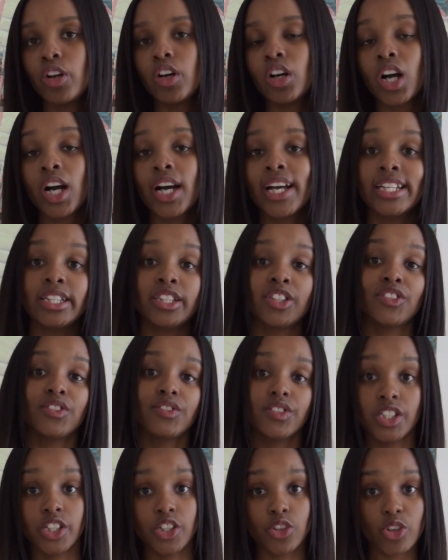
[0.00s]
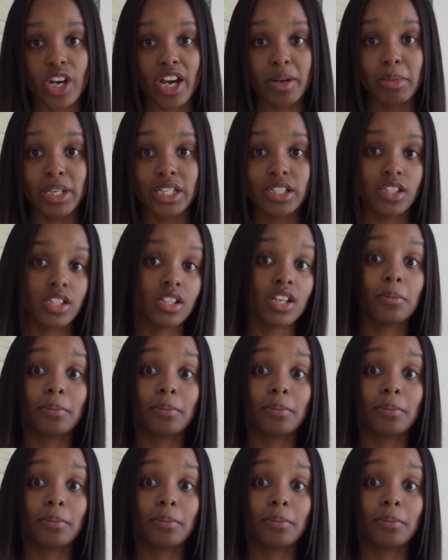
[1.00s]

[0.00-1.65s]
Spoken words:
longer in the first trimester,